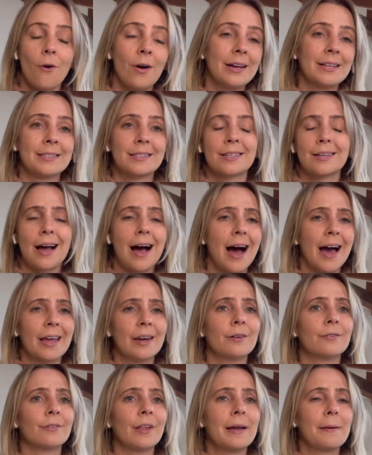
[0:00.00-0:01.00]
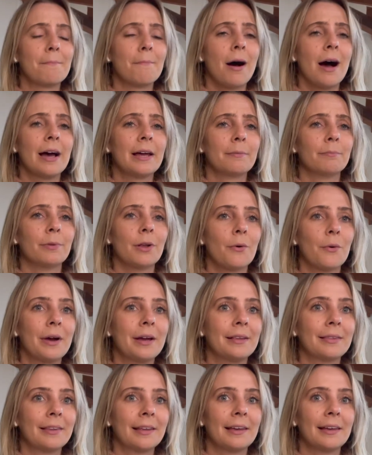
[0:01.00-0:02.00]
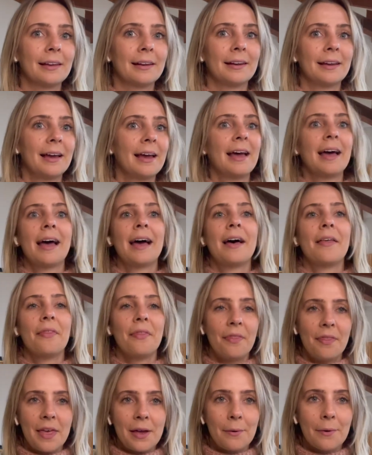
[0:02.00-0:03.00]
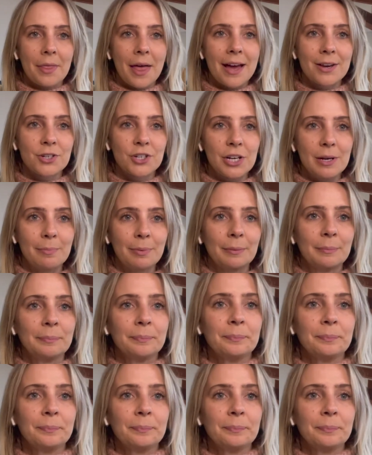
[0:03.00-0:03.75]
It's kind of like mind-blowing that they were that cheap.